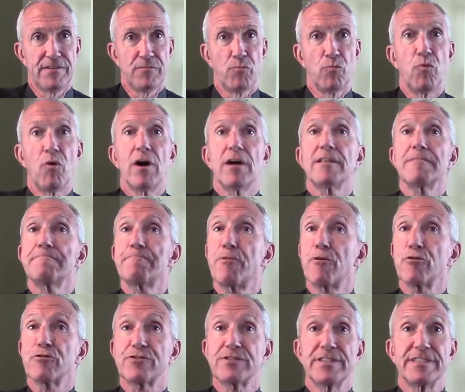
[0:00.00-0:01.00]
One
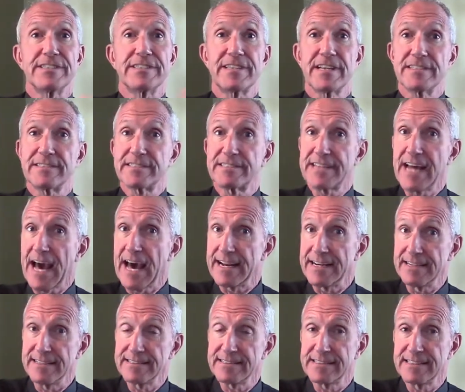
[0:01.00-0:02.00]
person's
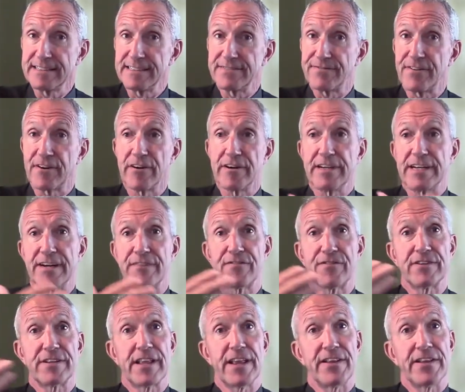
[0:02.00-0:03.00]
status is very
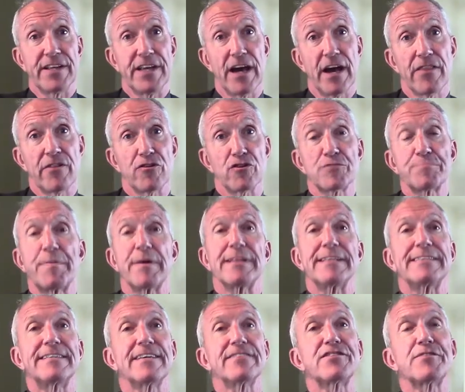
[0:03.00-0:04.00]
different than the others, but
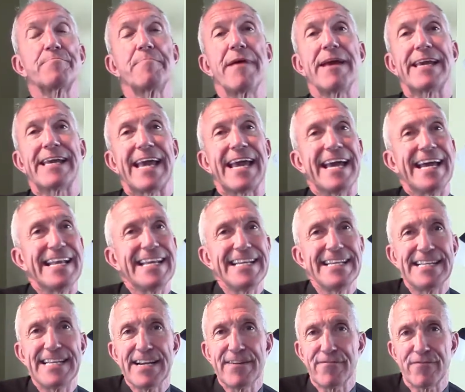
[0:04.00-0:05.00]
it doesn't make any
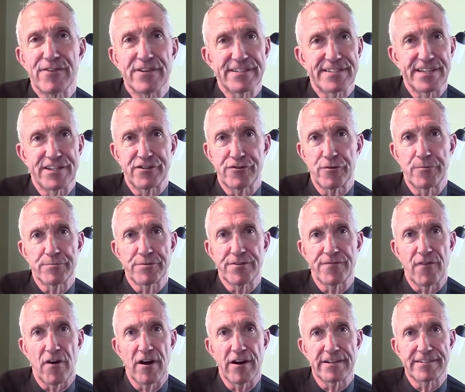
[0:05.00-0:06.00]
difference in terms
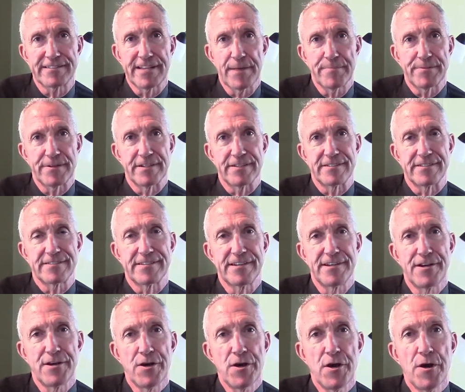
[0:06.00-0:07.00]
of our acceptance.
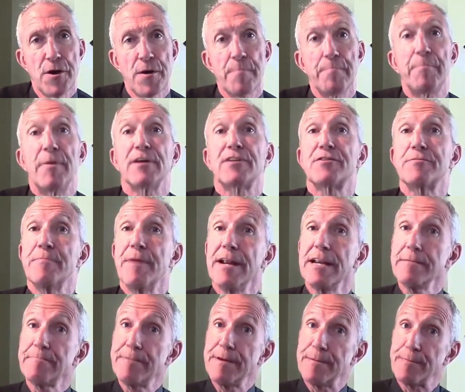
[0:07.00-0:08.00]
But to
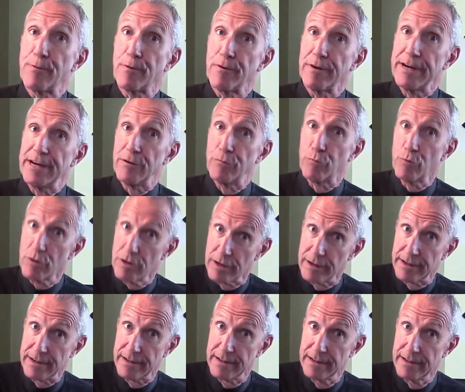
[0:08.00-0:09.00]
many people it would.